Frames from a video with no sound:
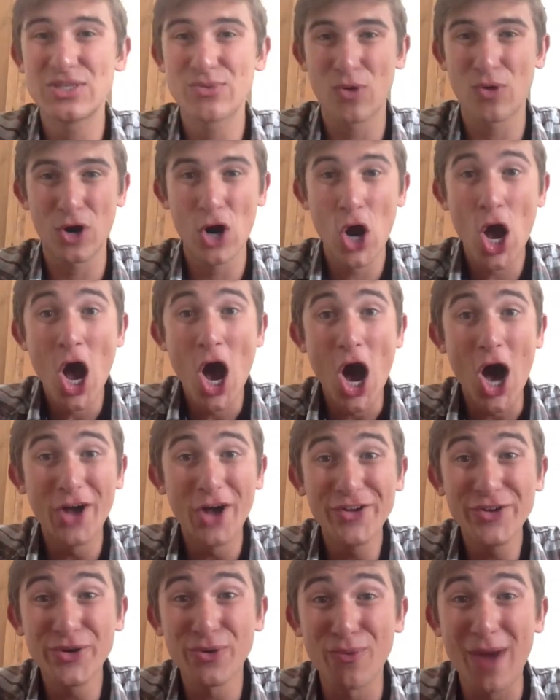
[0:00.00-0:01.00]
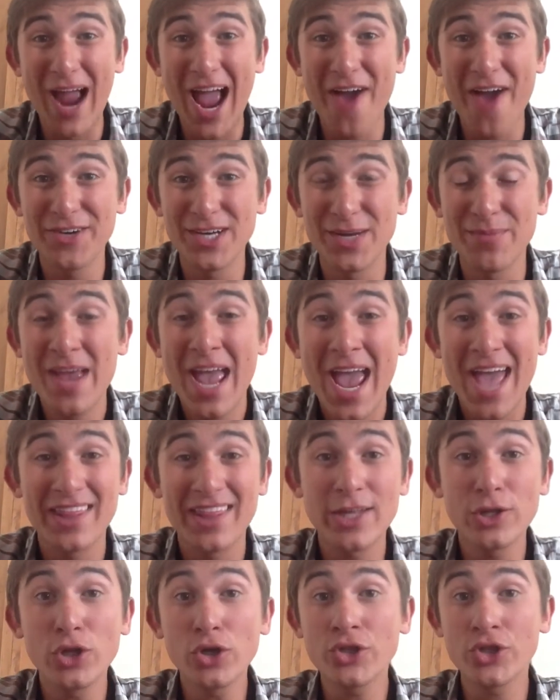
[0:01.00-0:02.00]
were huddled around him, and
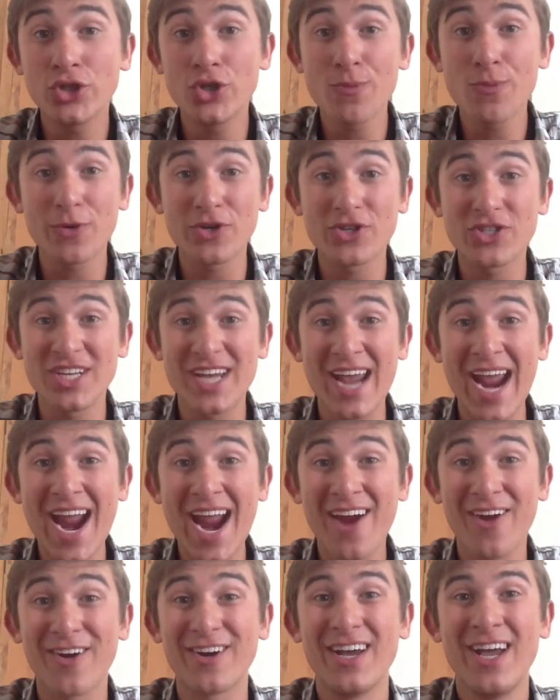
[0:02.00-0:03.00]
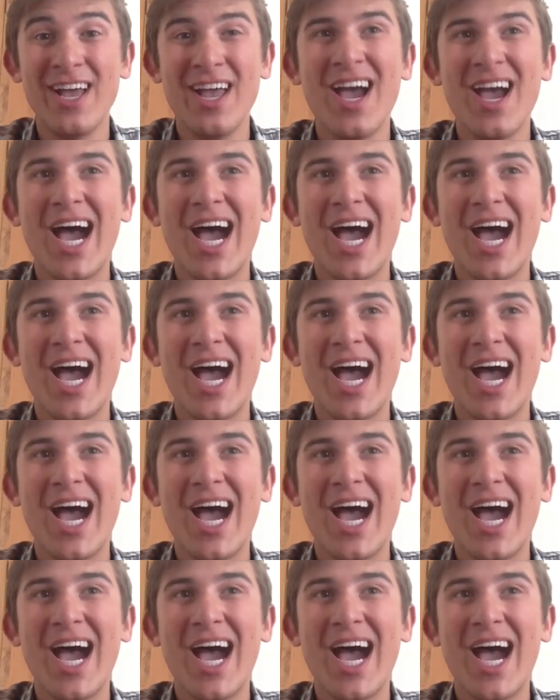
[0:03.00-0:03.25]
they looked super scared.